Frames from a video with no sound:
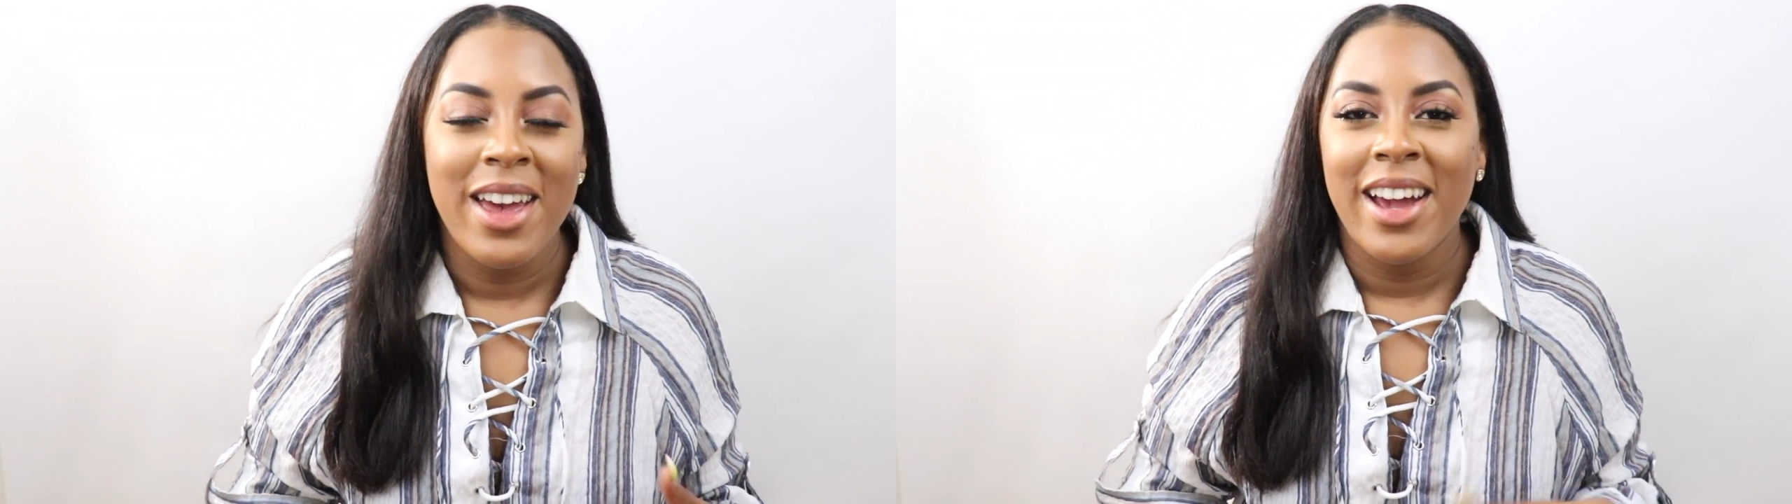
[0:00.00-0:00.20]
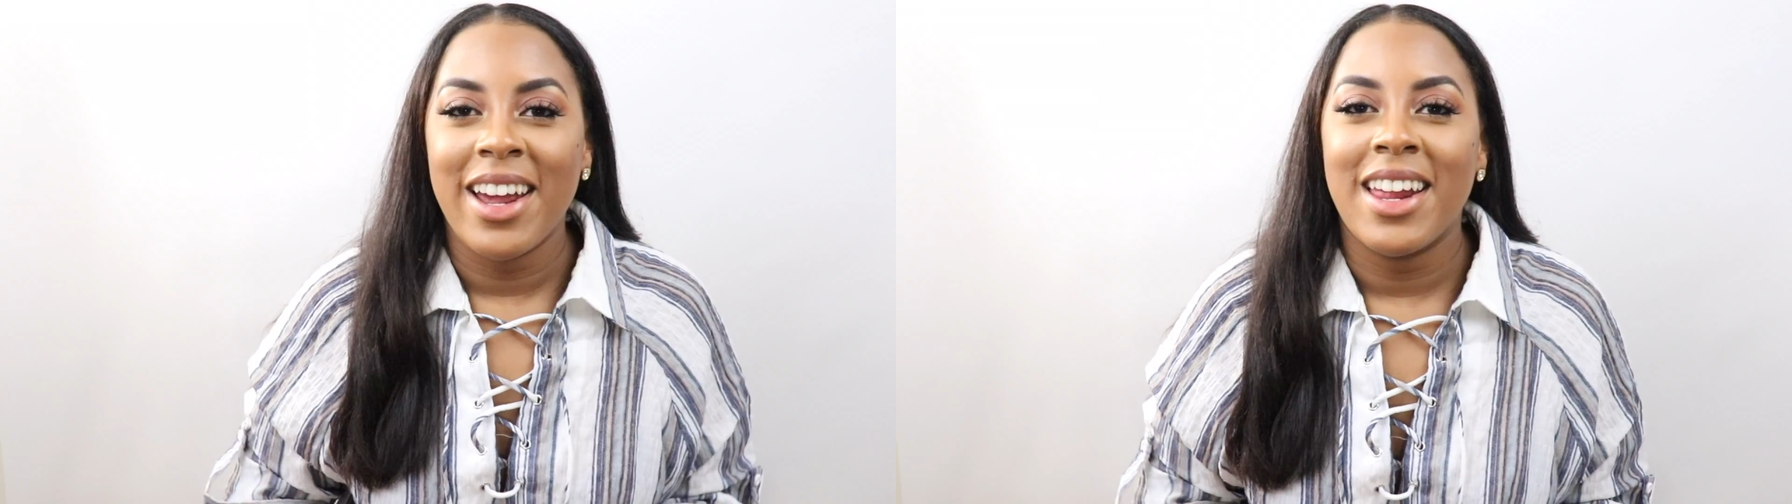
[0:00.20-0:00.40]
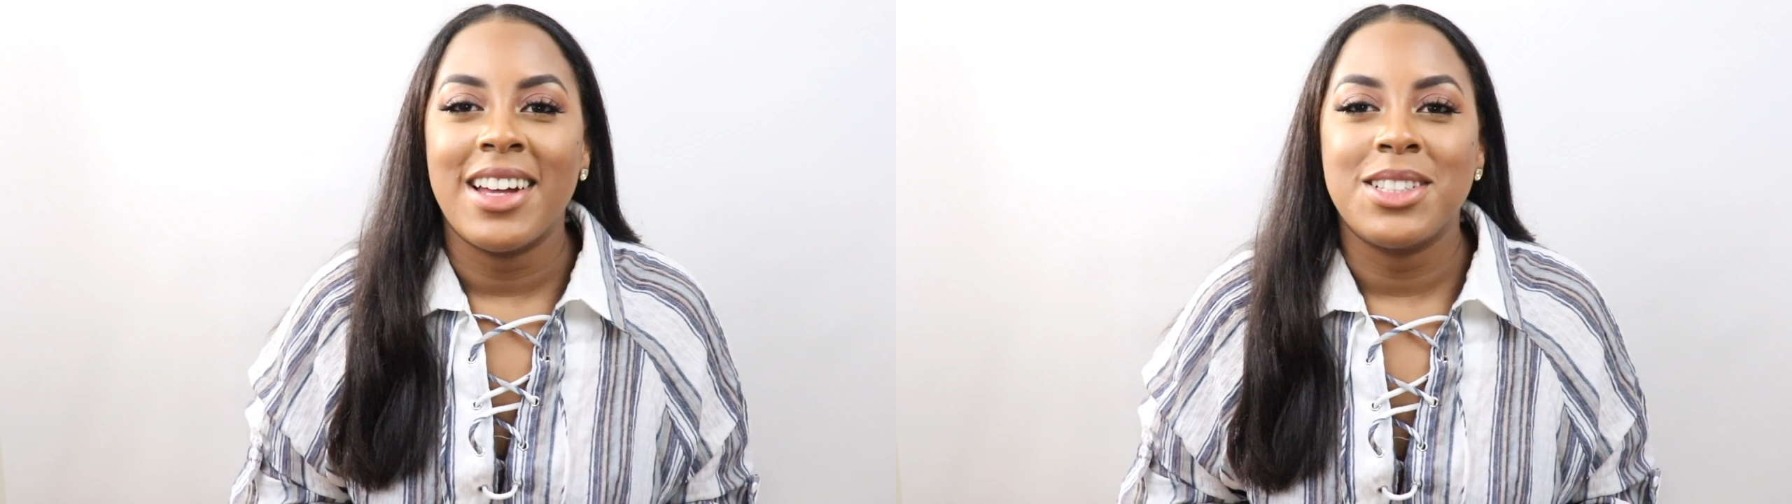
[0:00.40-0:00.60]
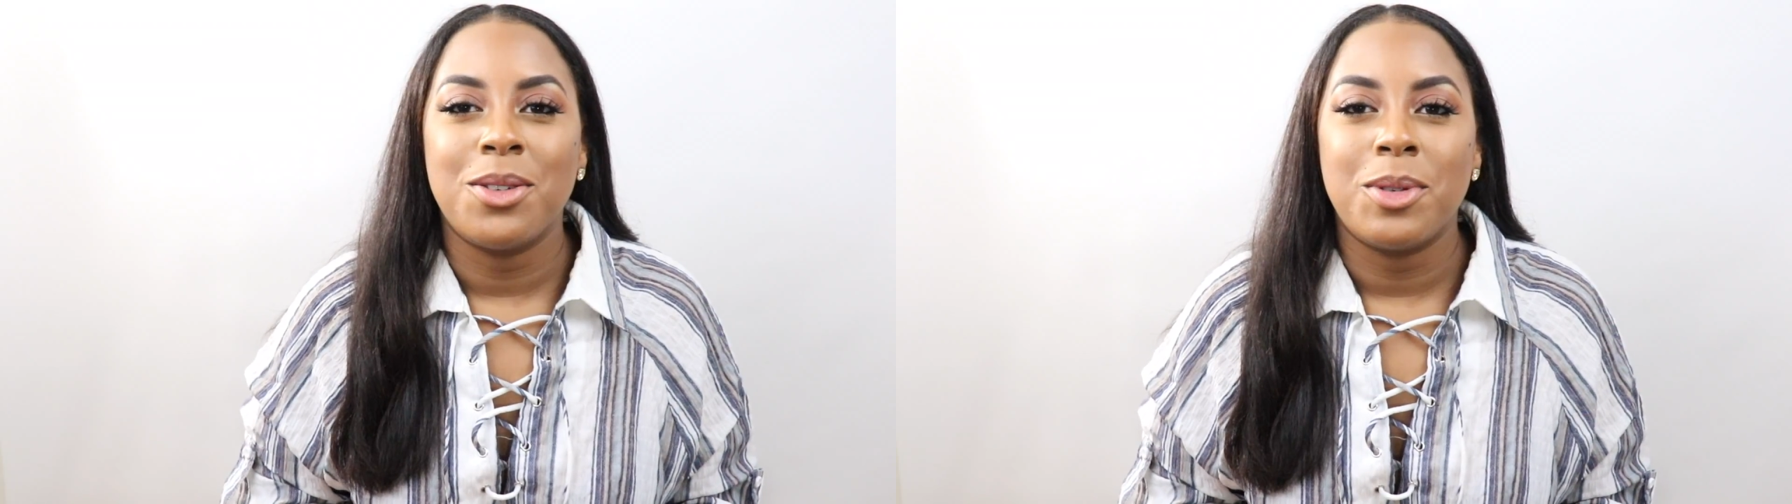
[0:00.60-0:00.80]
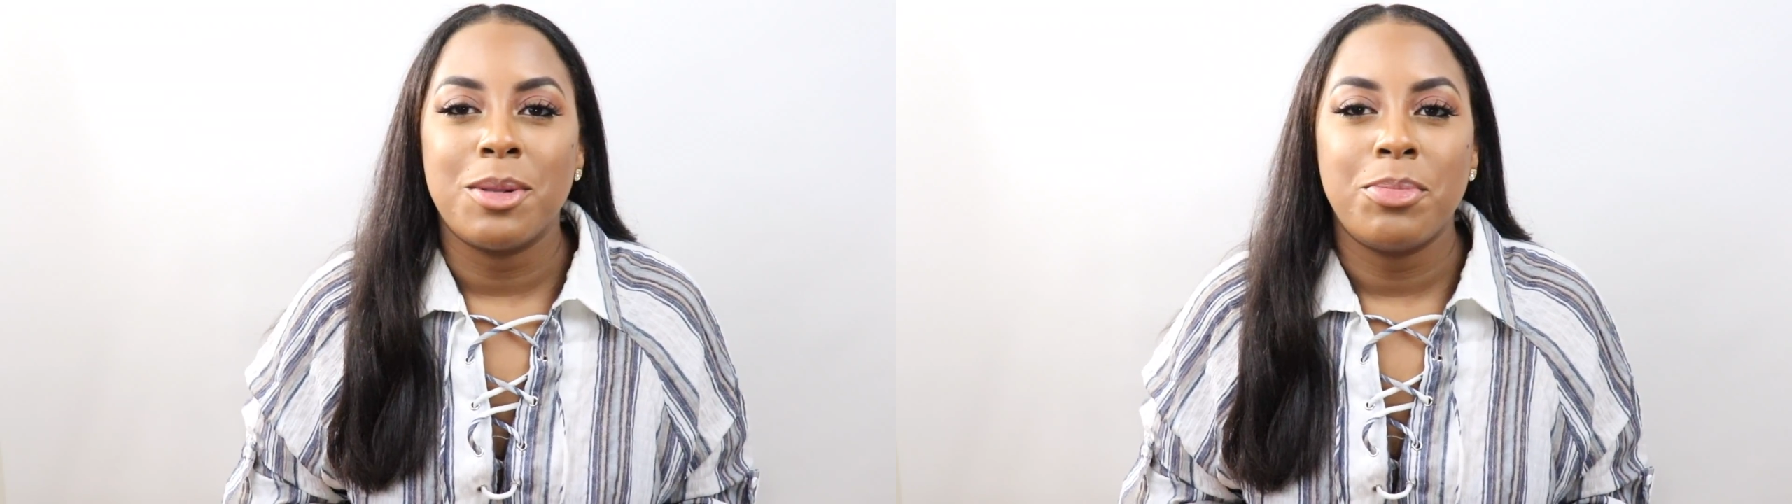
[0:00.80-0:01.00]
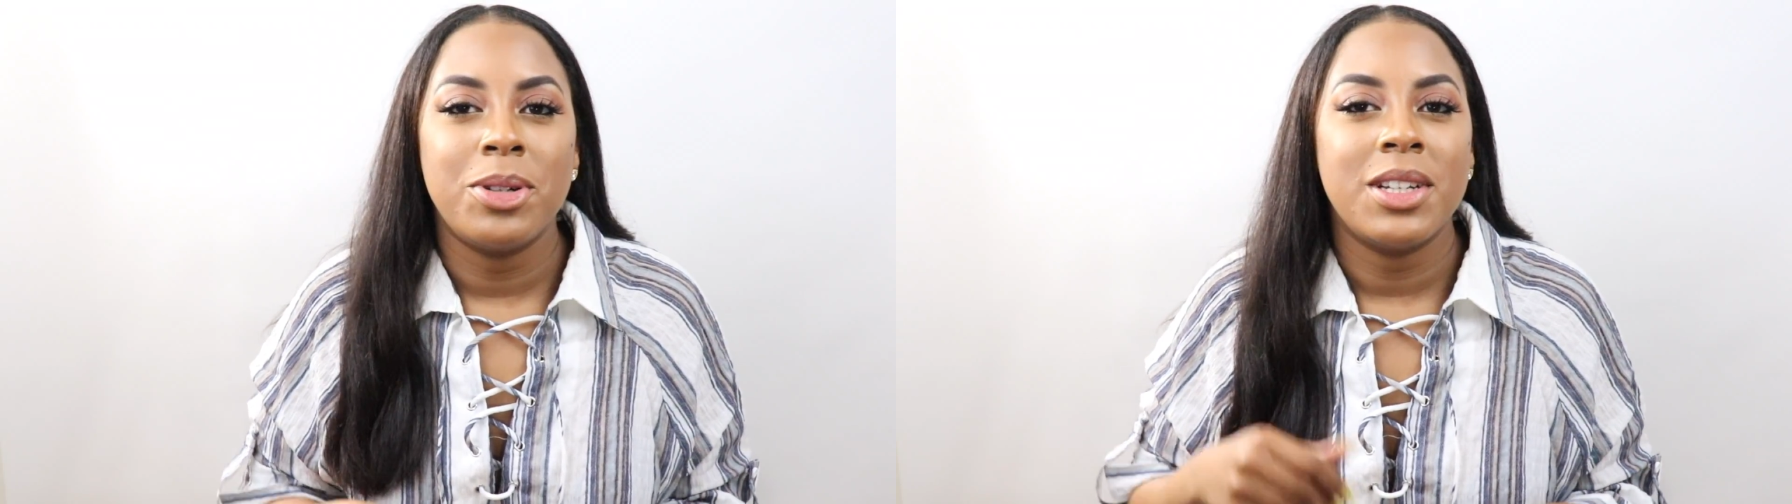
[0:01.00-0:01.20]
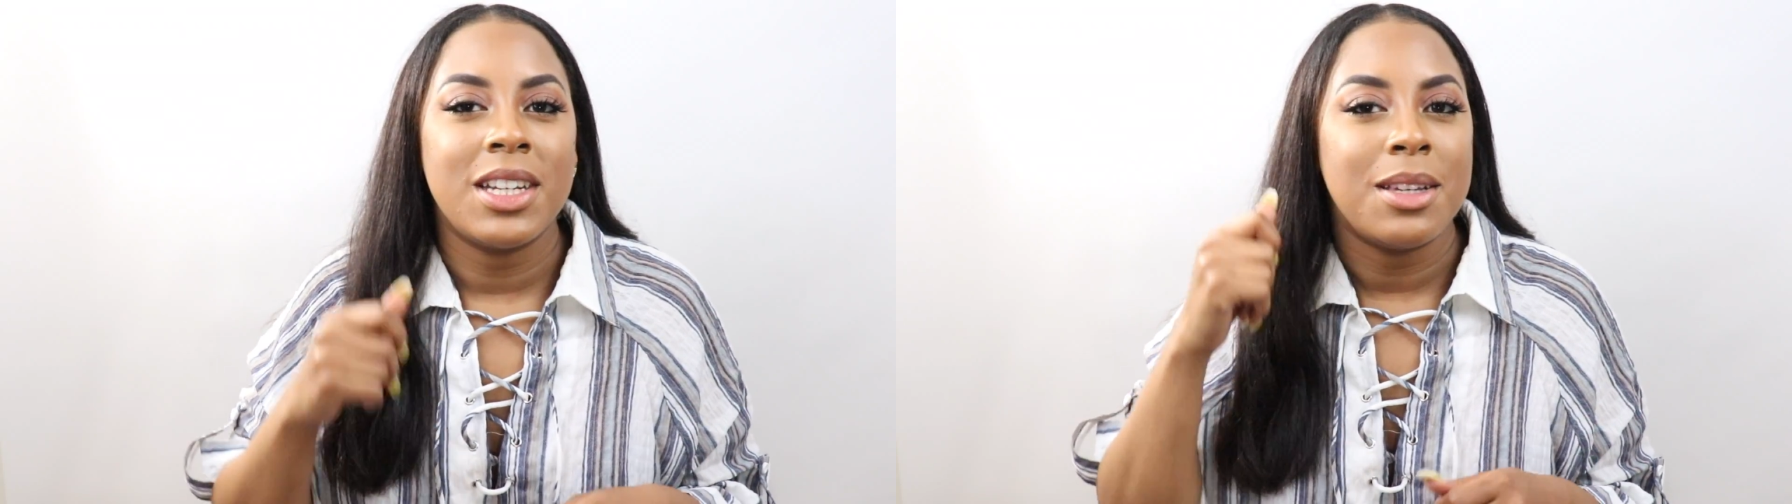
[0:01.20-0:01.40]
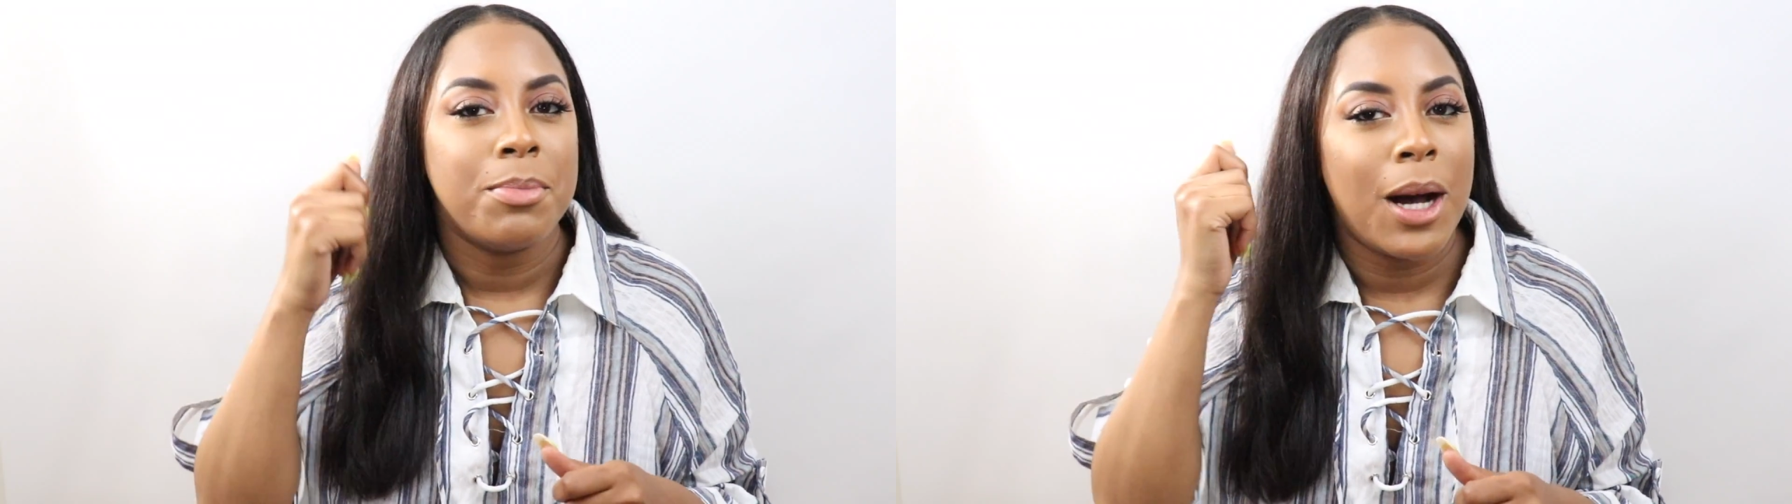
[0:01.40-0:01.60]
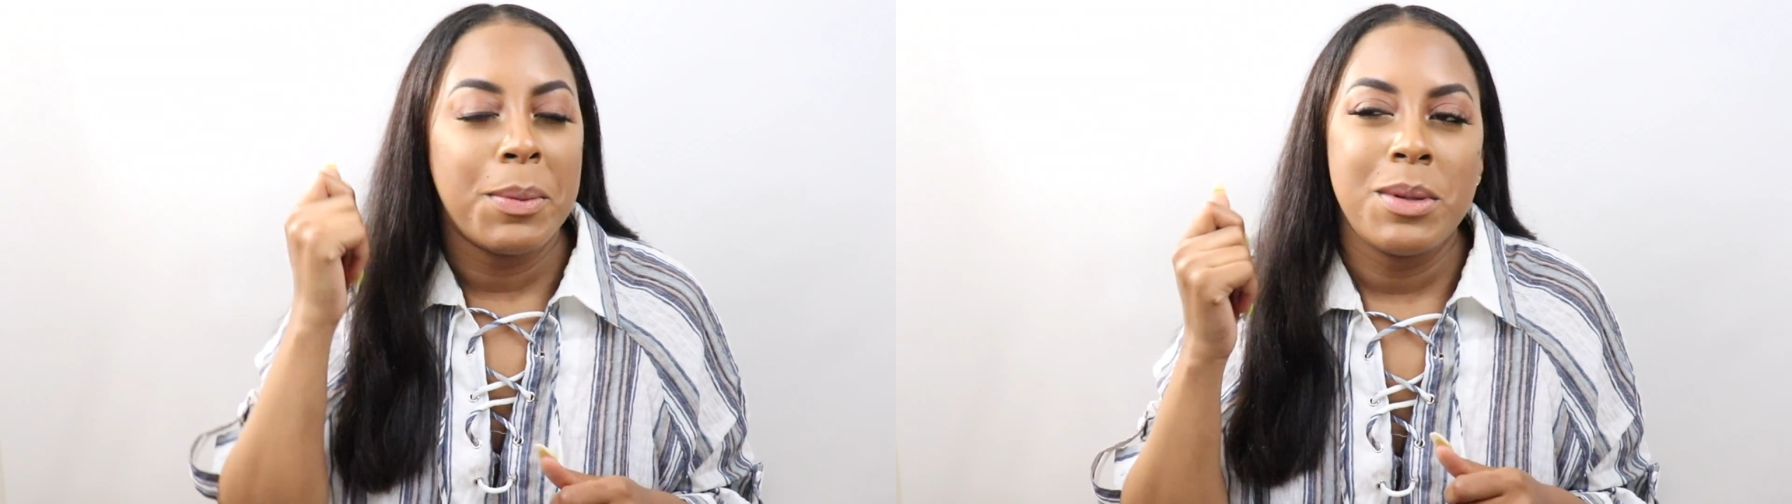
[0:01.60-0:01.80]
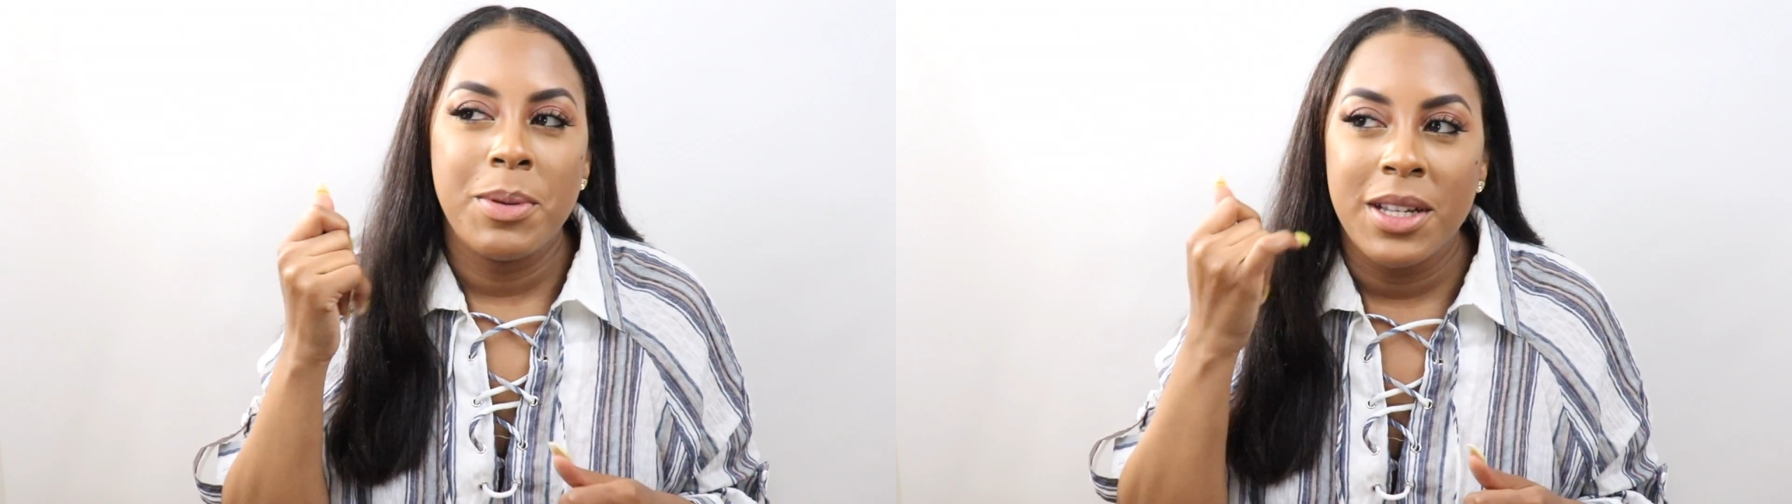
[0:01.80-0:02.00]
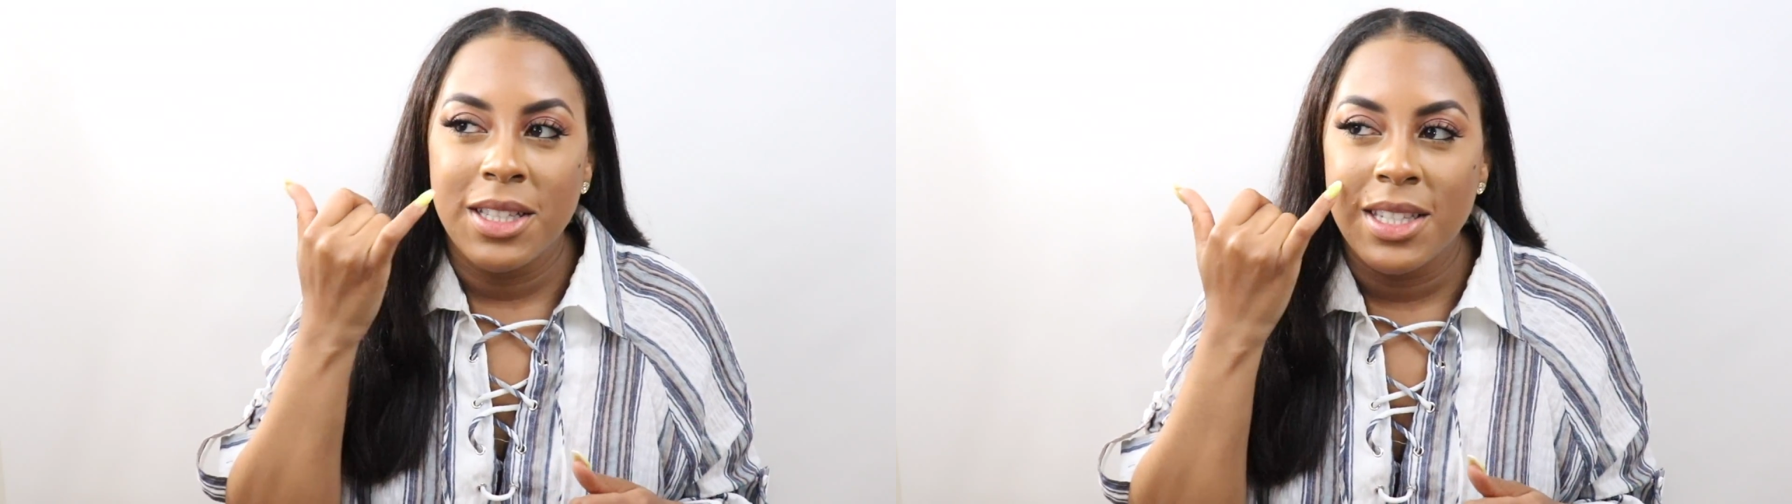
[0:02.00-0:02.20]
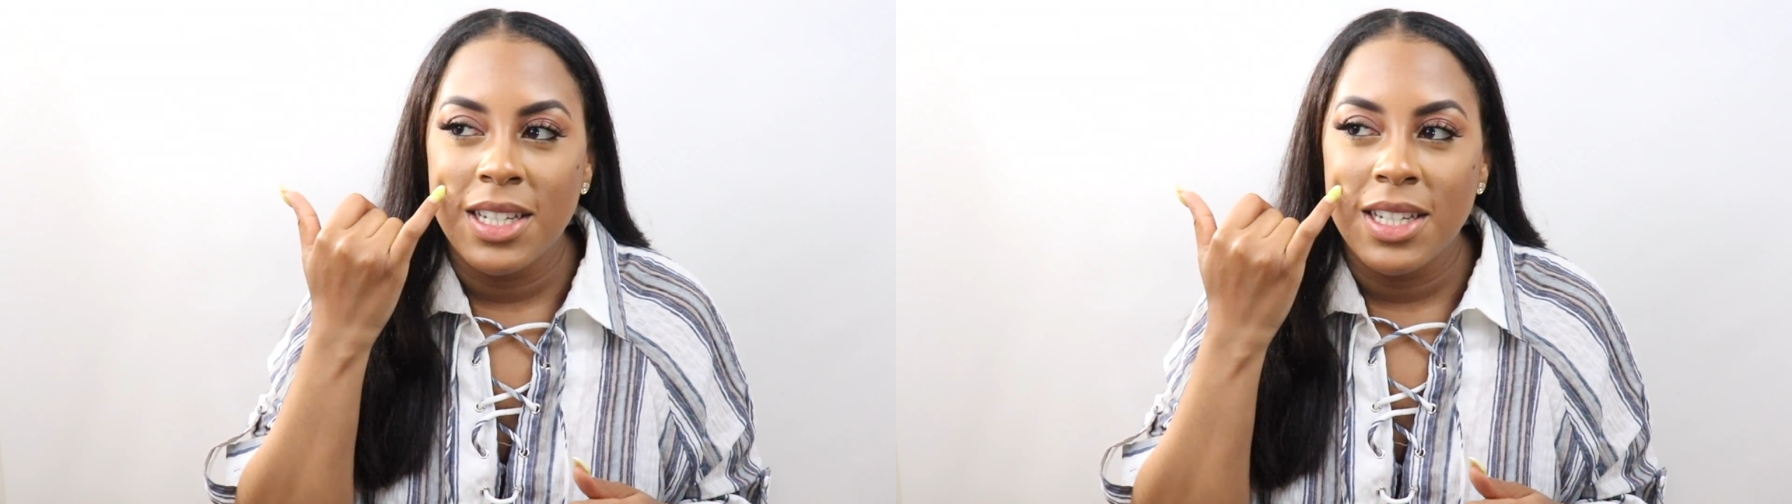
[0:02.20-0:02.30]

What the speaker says: and I don't want to put any bobby pins